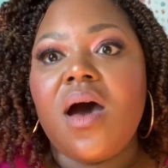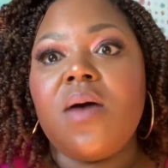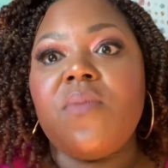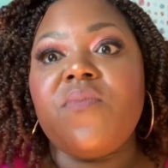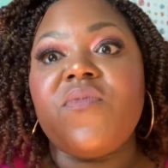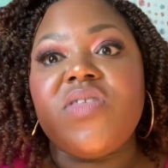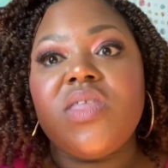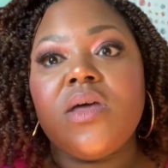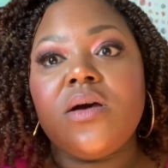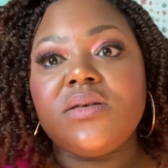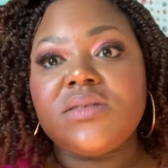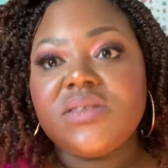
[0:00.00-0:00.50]
For
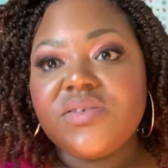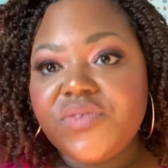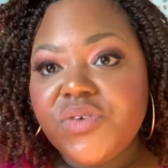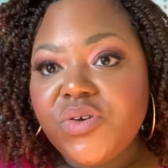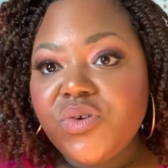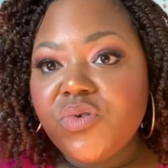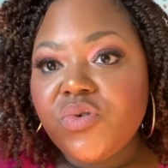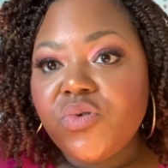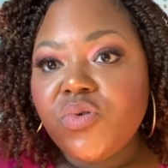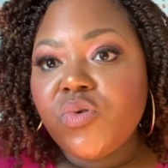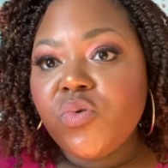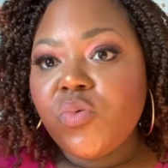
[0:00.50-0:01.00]
those of
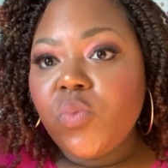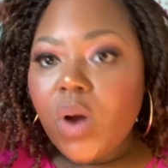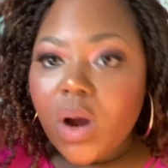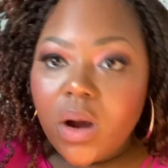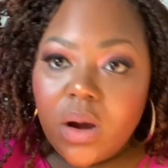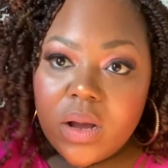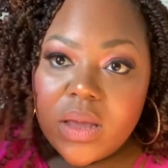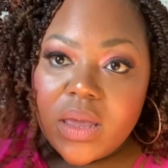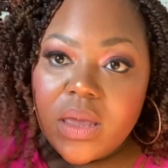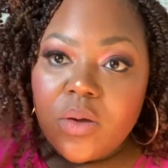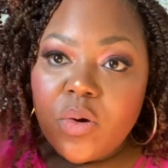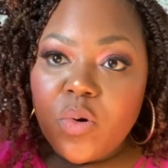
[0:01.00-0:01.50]
you who
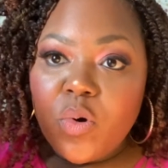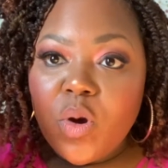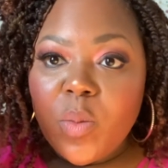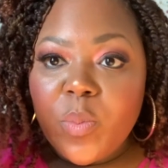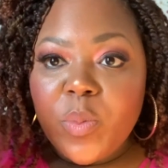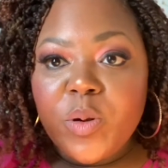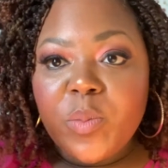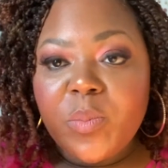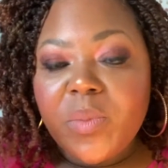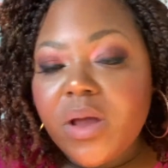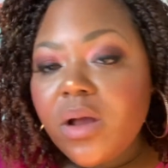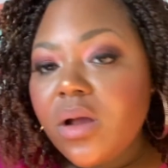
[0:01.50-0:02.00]
work in
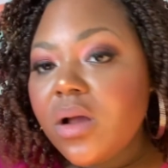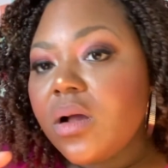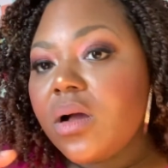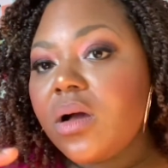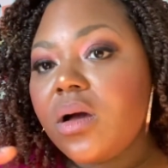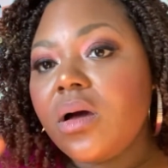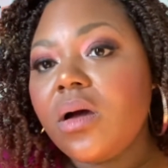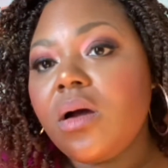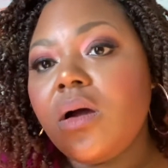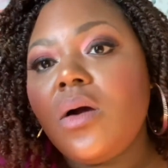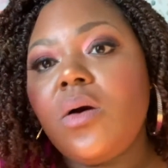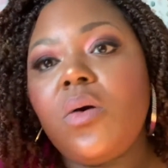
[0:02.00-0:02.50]
corporate America,
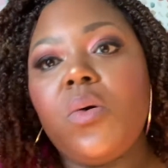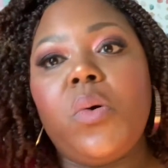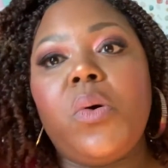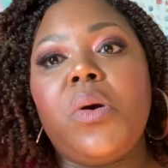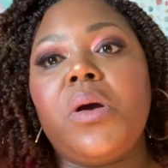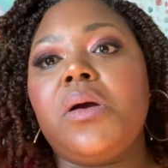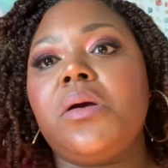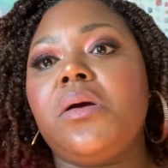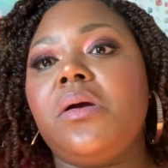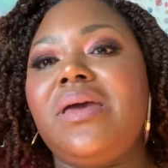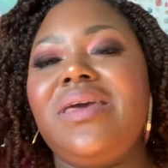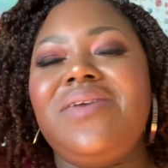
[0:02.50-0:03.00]

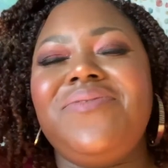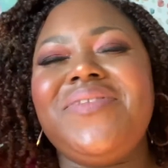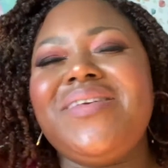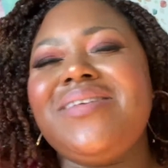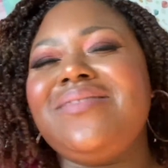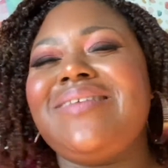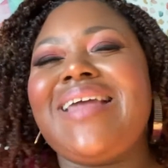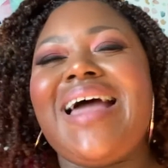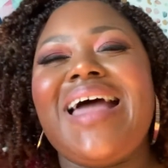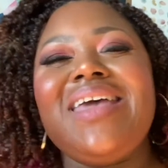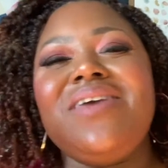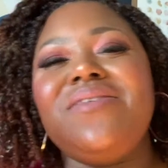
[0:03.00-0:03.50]
or even
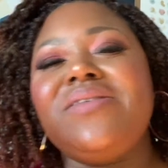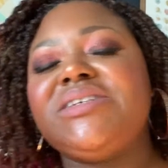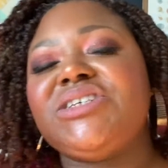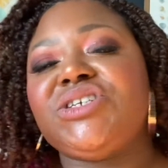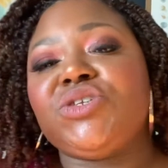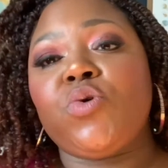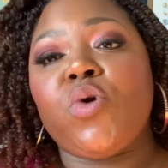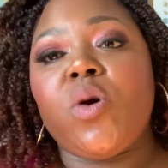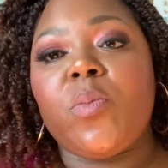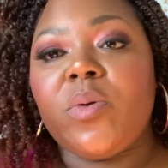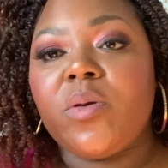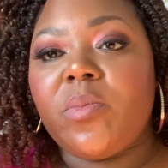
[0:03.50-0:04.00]
not even just
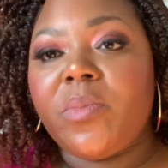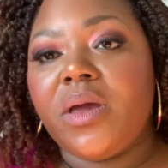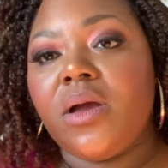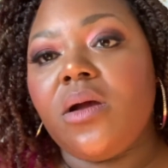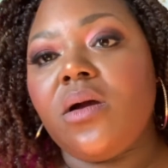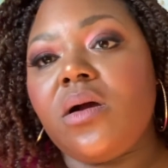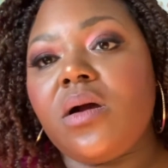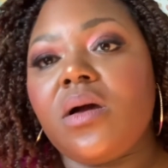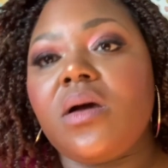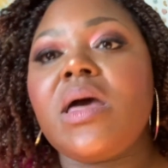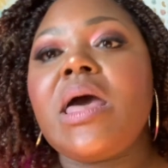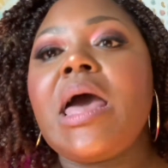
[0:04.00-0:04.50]
corporate
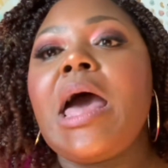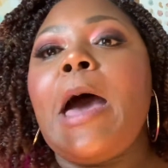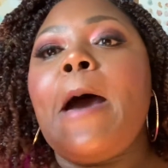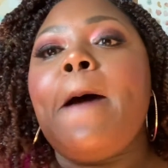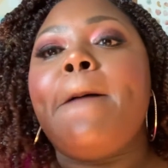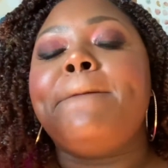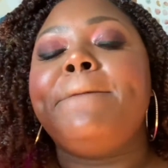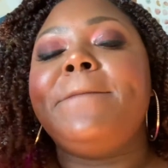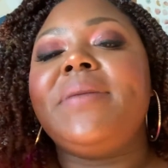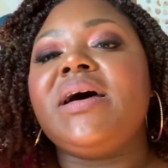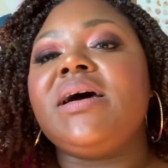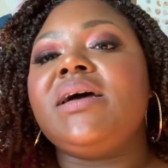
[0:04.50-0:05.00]
America,
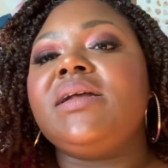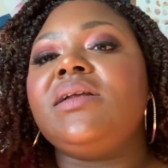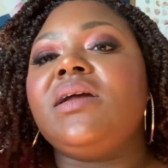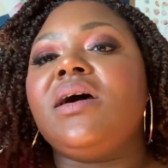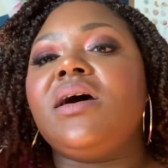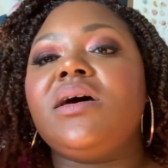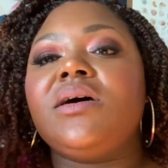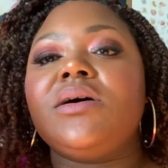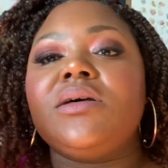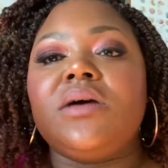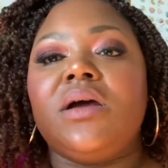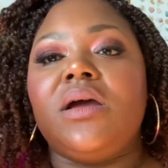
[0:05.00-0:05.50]

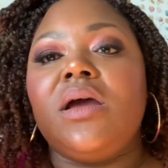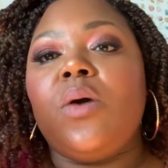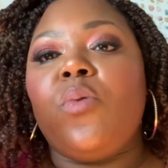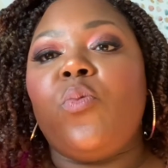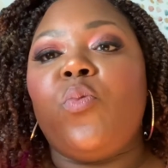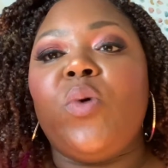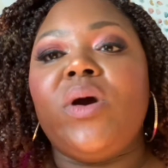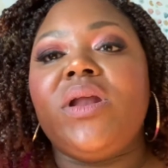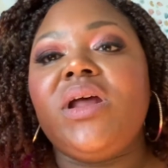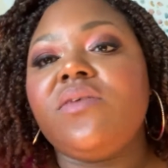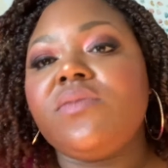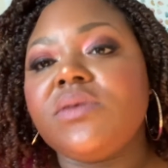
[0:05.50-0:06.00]
but
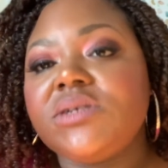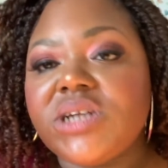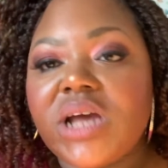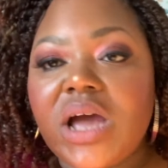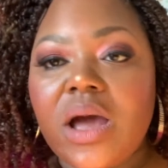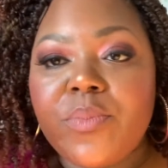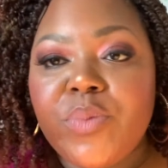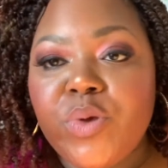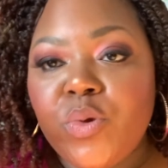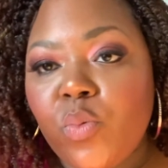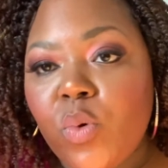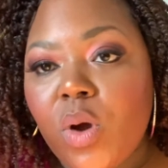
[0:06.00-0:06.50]
whatever
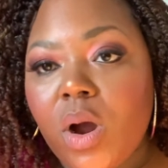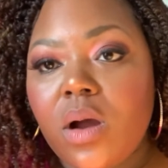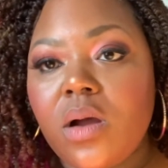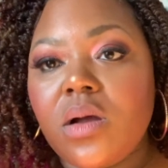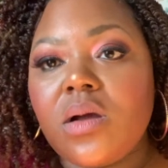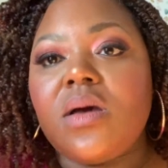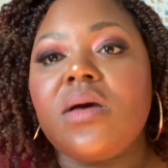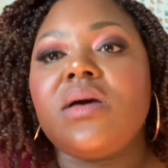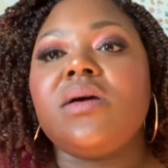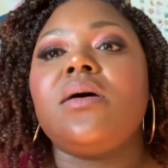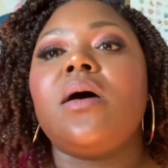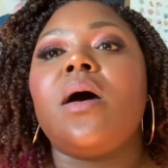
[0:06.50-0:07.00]
job you
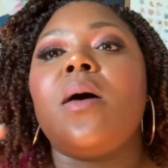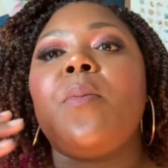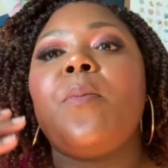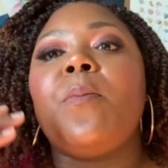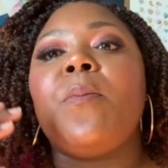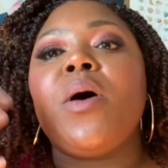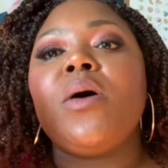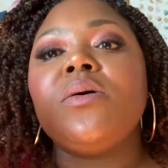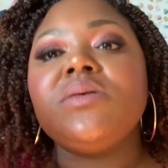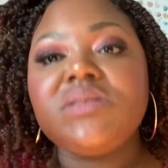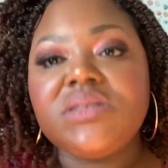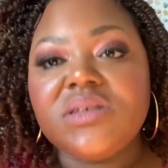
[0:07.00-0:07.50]
work,
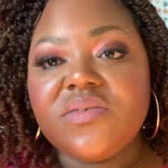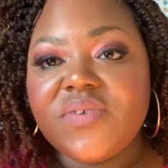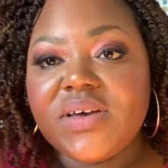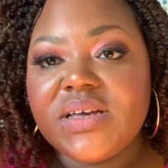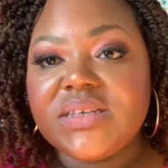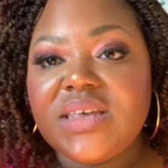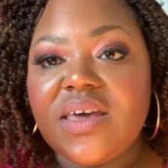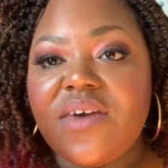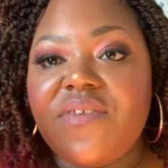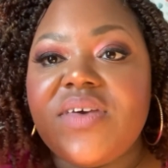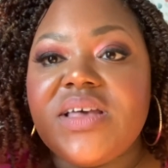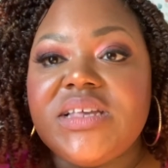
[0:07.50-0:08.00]
most of us
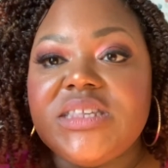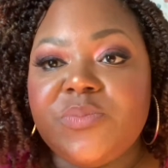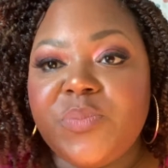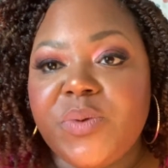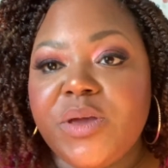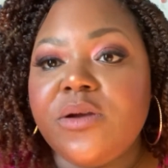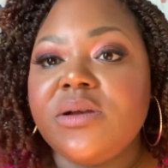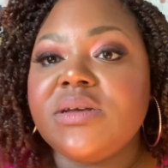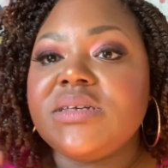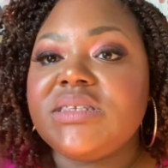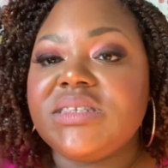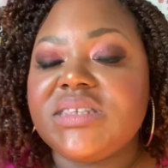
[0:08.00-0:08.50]
have
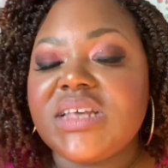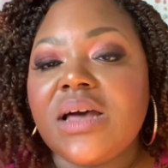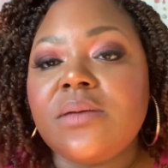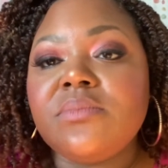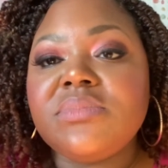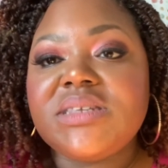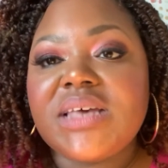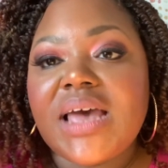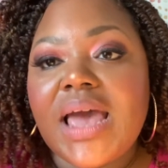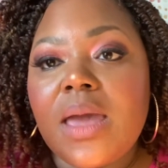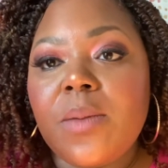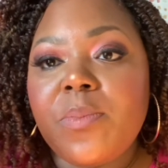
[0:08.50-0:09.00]
experienced some
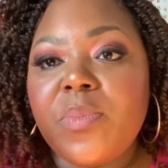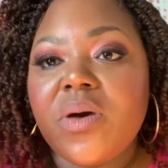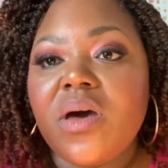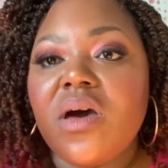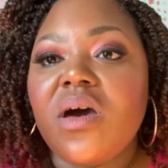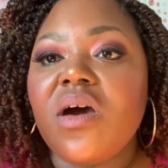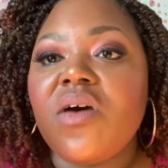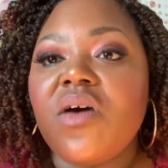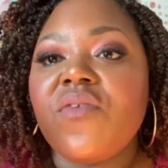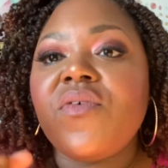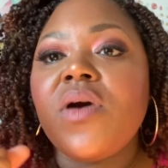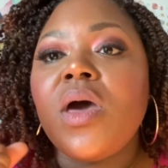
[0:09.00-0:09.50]
type
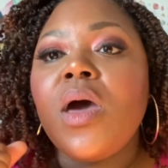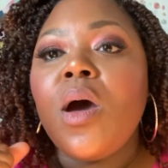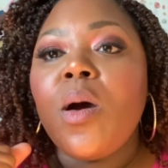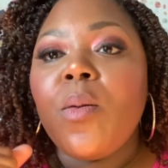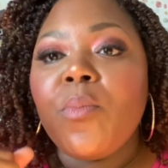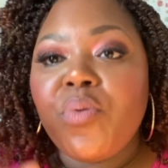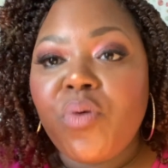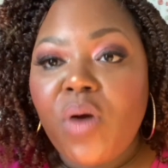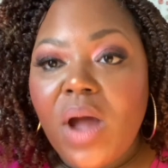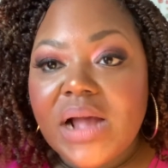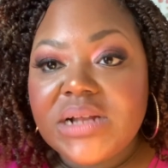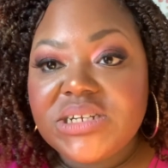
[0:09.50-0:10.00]
of
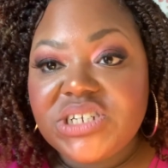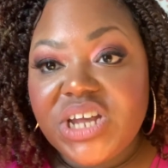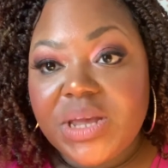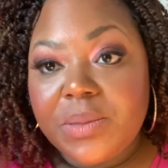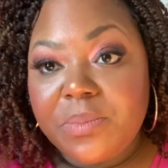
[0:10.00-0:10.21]
project